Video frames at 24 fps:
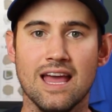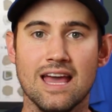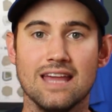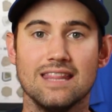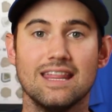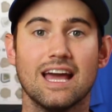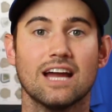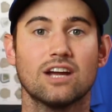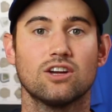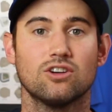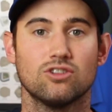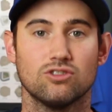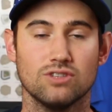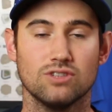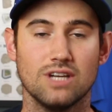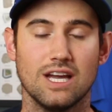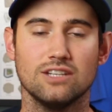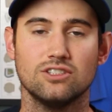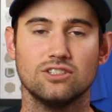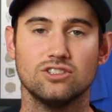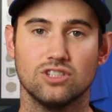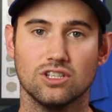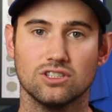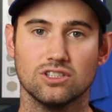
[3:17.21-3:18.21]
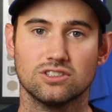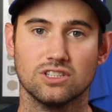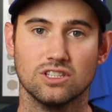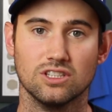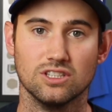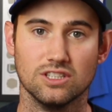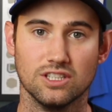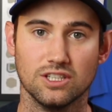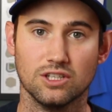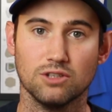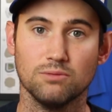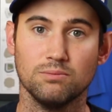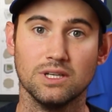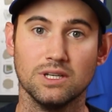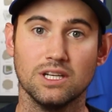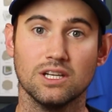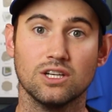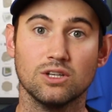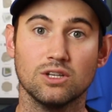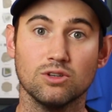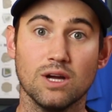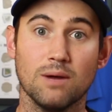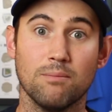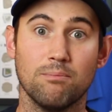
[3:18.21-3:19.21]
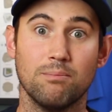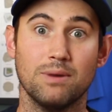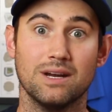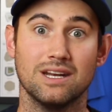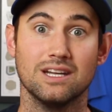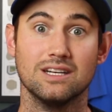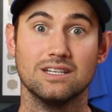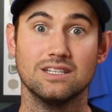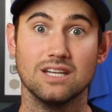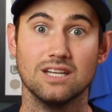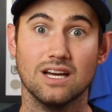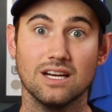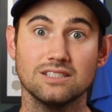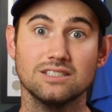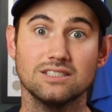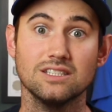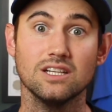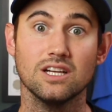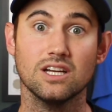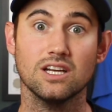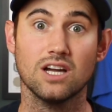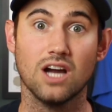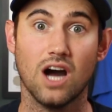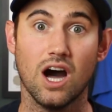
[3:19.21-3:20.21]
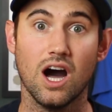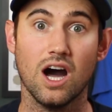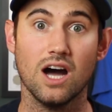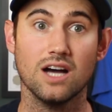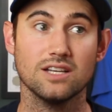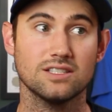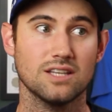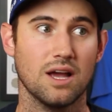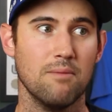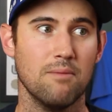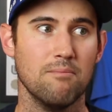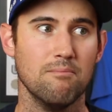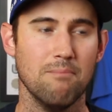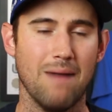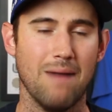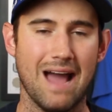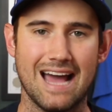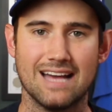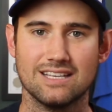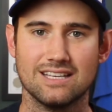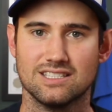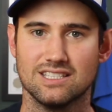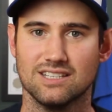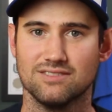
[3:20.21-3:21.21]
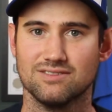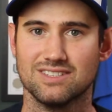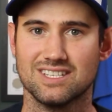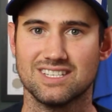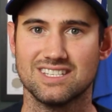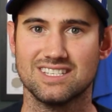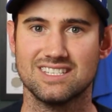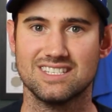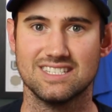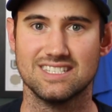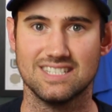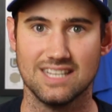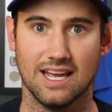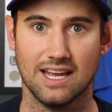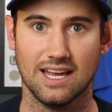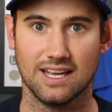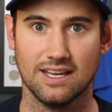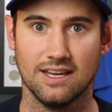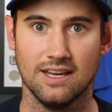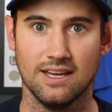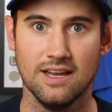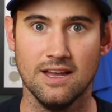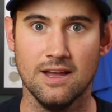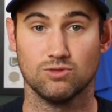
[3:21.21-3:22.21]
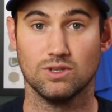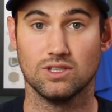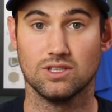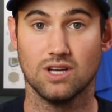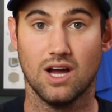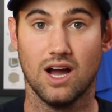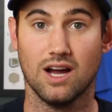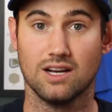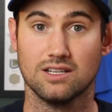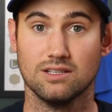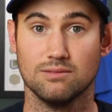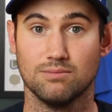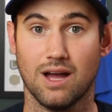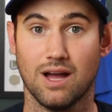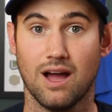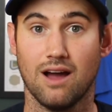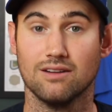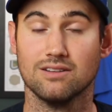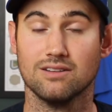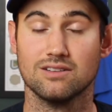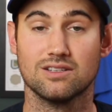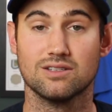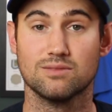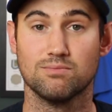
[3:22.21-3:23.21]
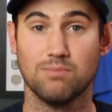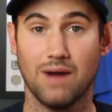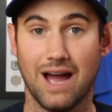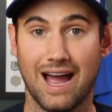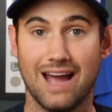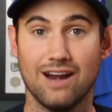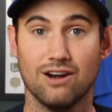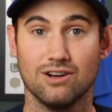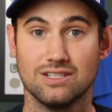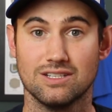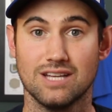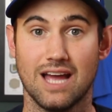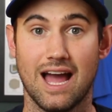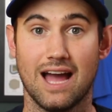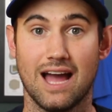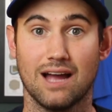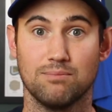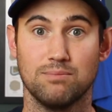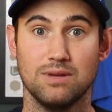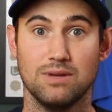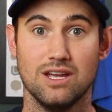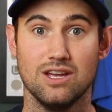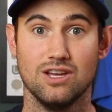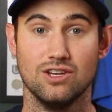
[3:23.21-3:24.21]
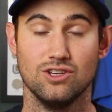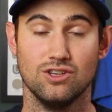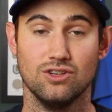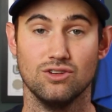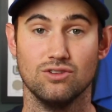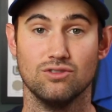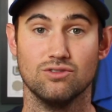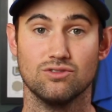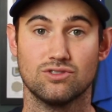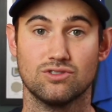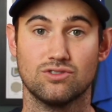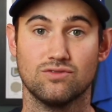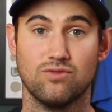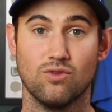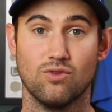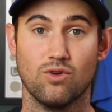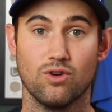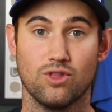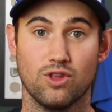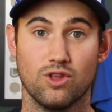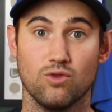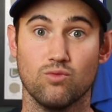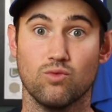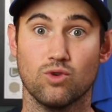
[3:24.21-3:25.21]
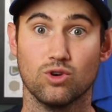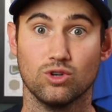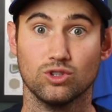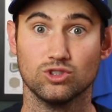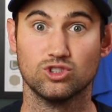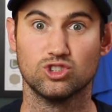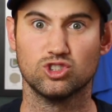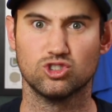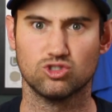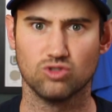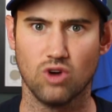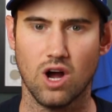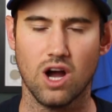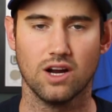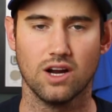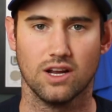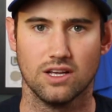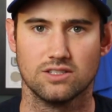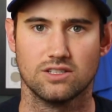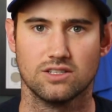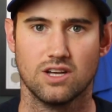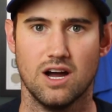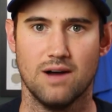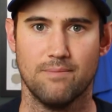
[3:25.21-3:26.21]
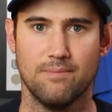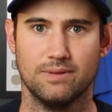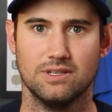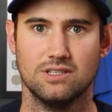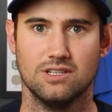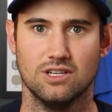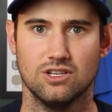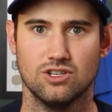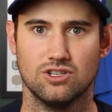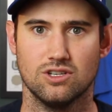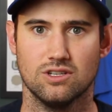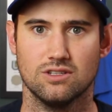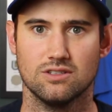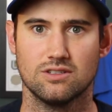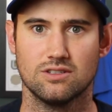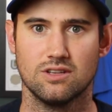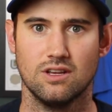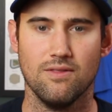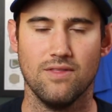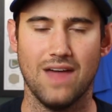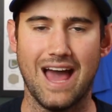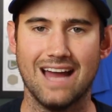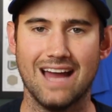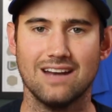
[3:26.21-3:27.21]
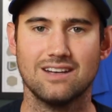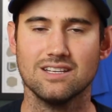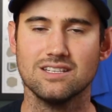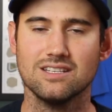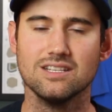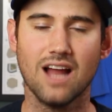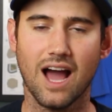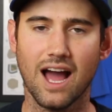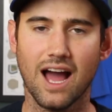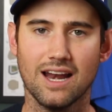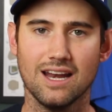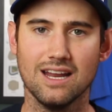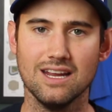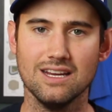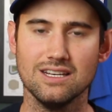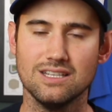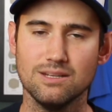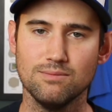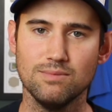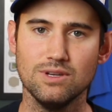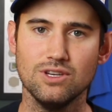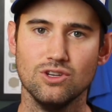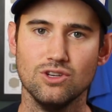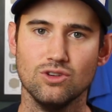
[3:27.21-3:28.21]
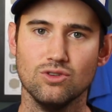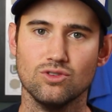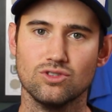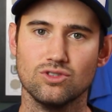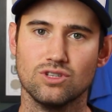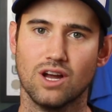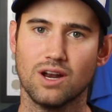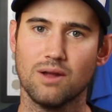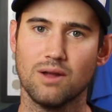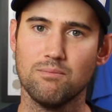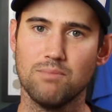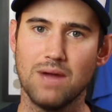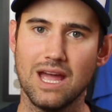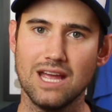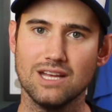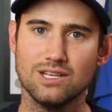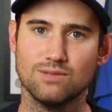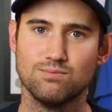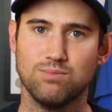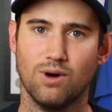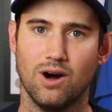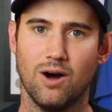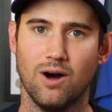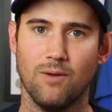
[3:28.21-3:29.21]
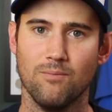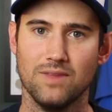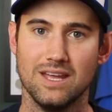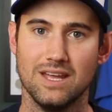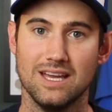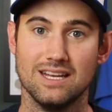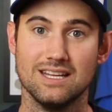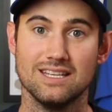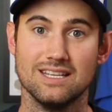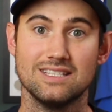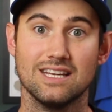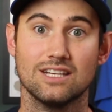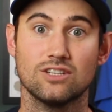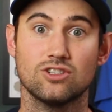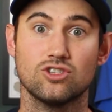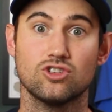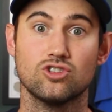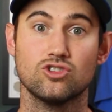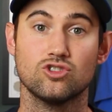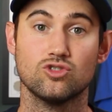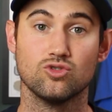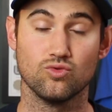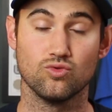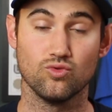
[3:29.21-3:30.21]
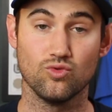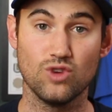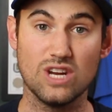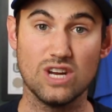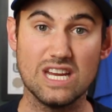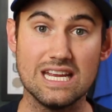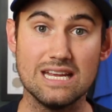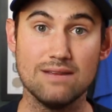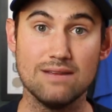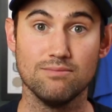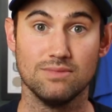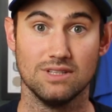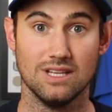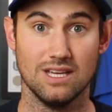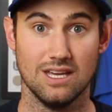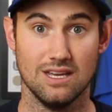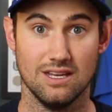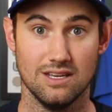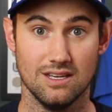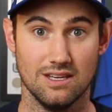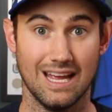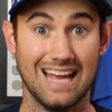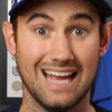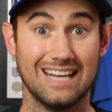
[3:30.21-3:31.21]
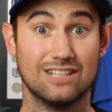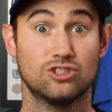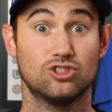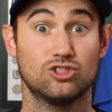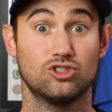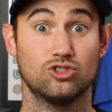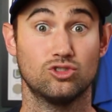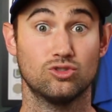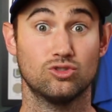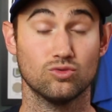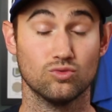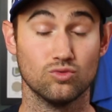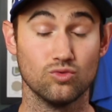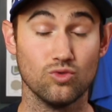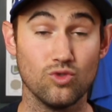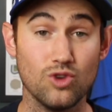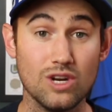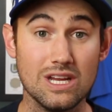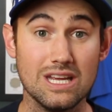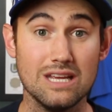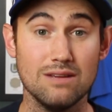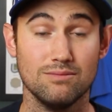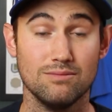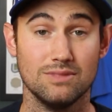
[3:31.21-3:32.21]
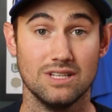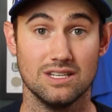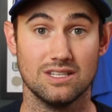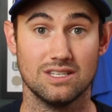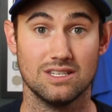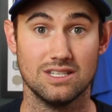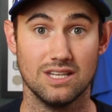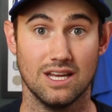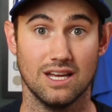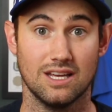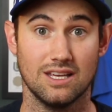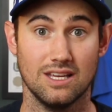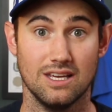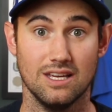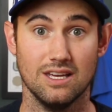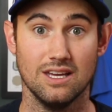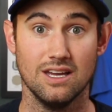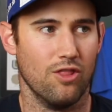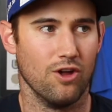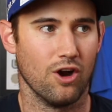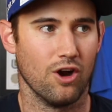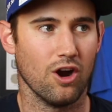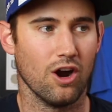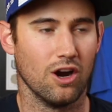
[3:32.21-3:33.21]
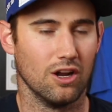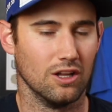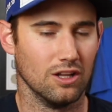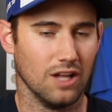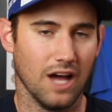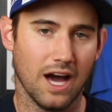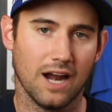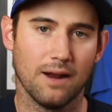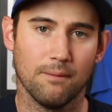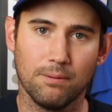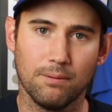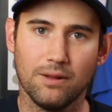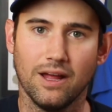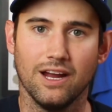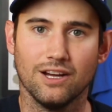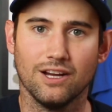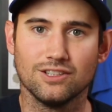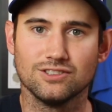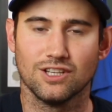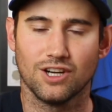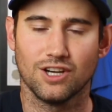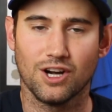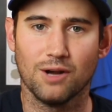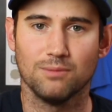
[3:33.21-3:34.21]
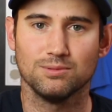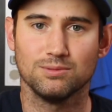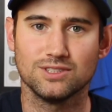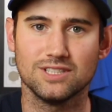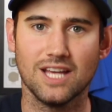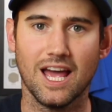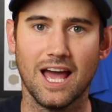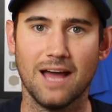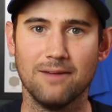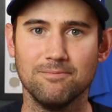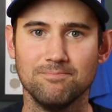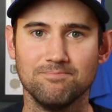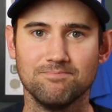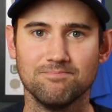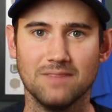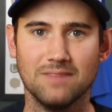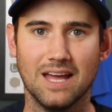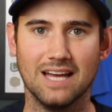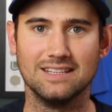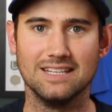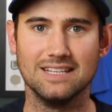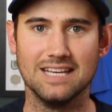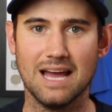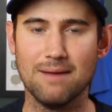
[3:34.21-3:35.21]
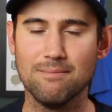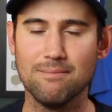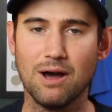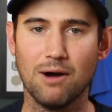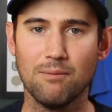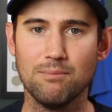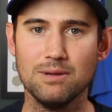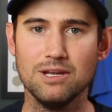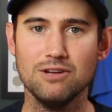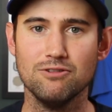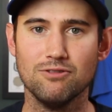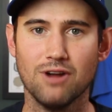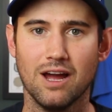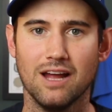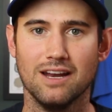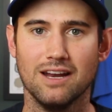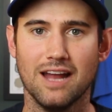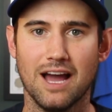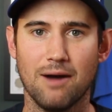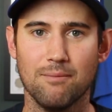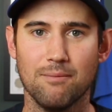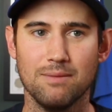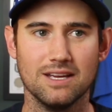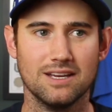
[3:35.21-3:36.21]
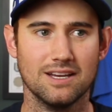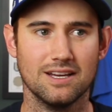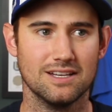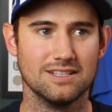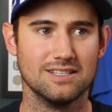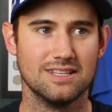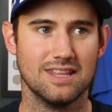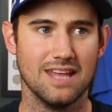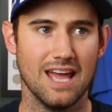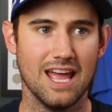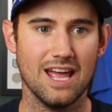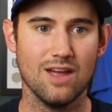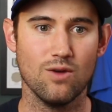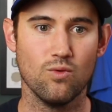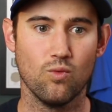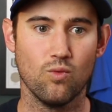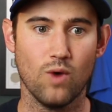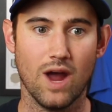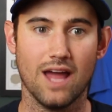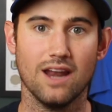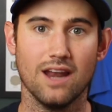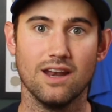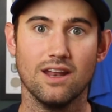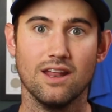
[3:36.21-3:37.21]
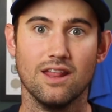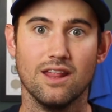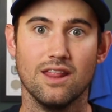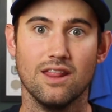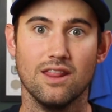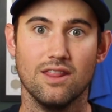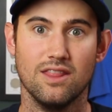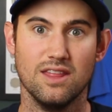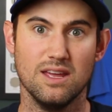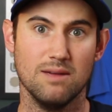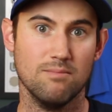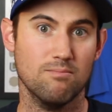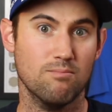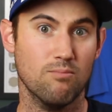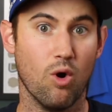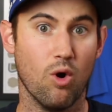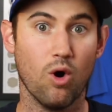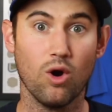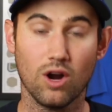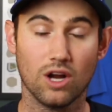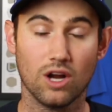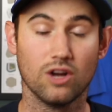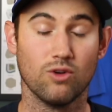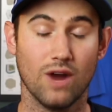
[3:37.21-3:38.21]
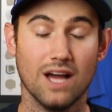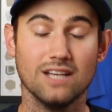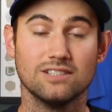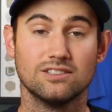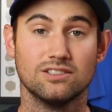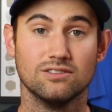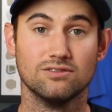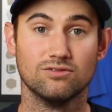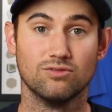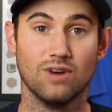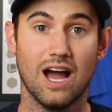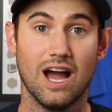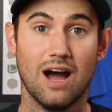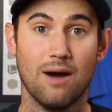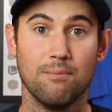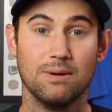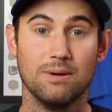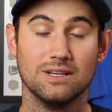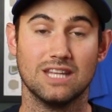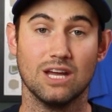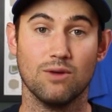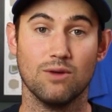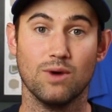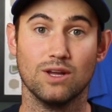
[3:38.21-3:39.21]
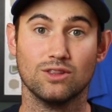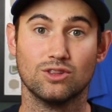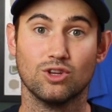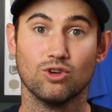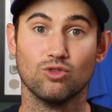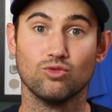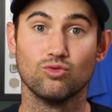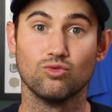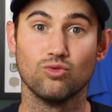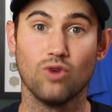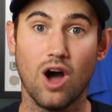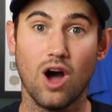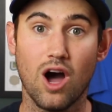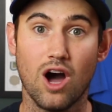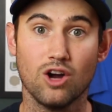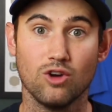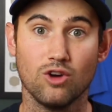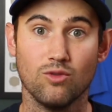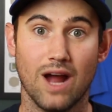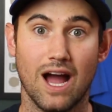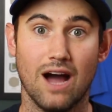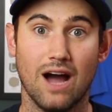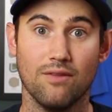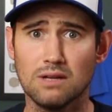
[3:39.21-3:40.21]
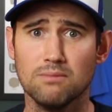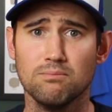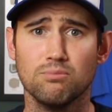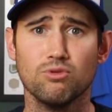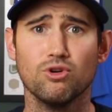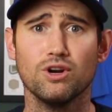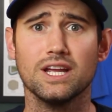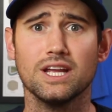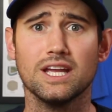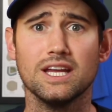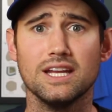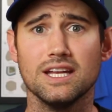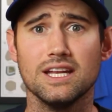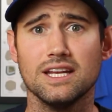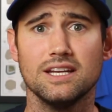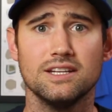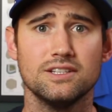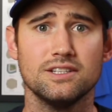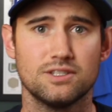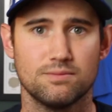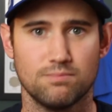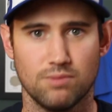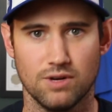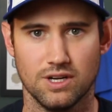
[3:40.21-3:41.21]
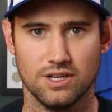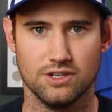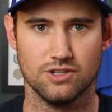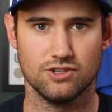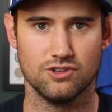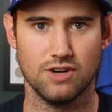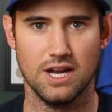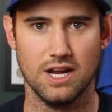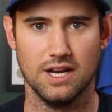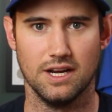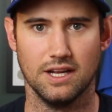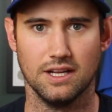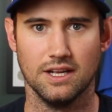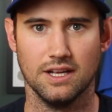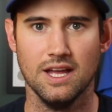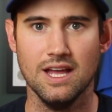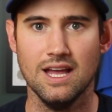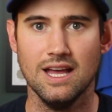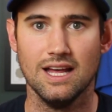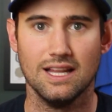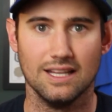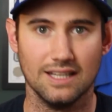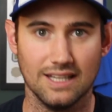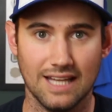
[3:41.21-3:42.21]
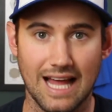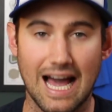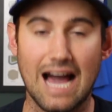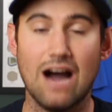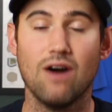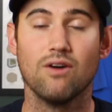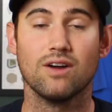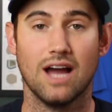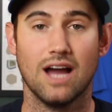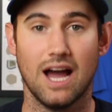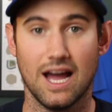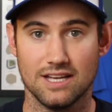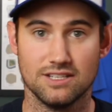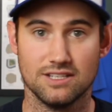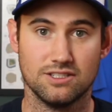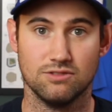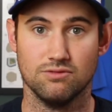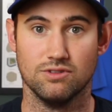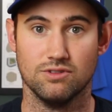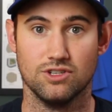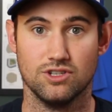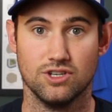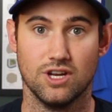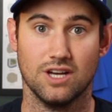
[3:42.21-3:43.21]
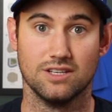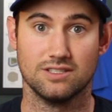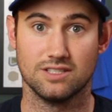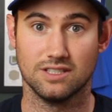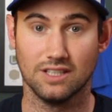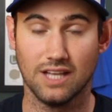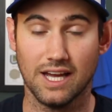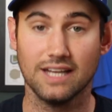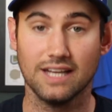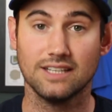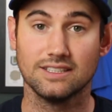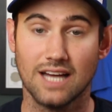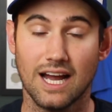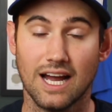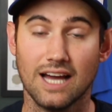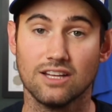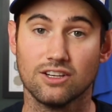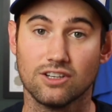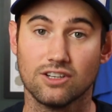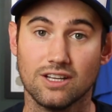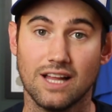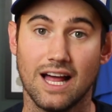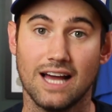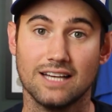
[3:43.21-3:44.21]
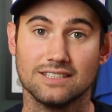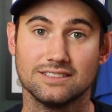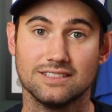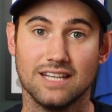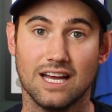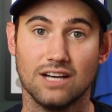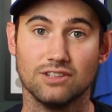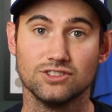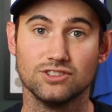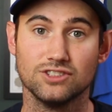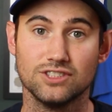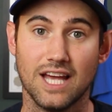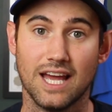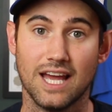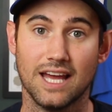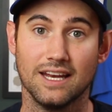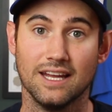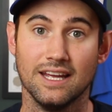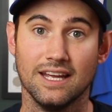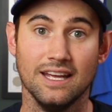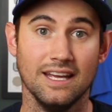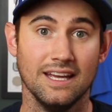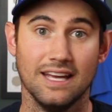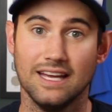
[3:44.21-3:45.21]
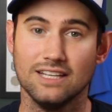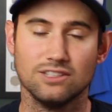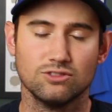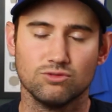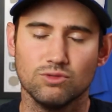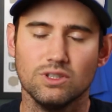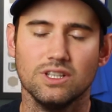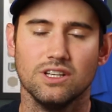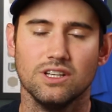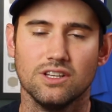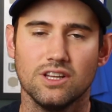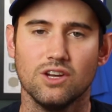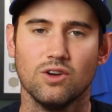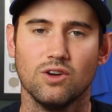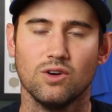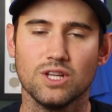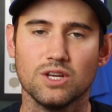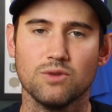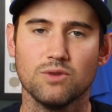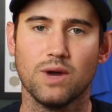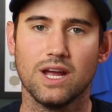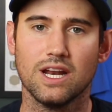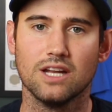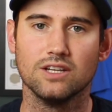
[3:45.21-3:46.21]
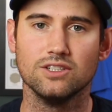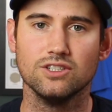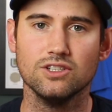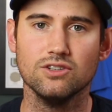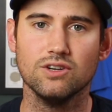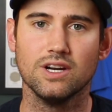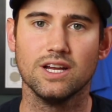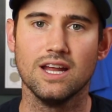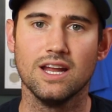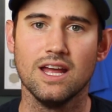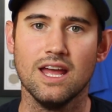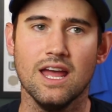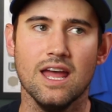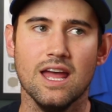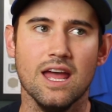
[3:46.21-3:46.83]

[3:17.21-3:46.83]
That creates just a little bit of grip, but it doesn't cause a massive stick. We talked about spider tack being used for the world's strongest competitions. That does not need to be used on a baseball. It is extremely, extremely sticky. There are a lot of players that are upset at the MLB right now because they went the more aggressive route, but they went the wrong route. Bring it in spring training. Allow guys to adjust. Like Tyler Glasnow said, it's really the only way to do it.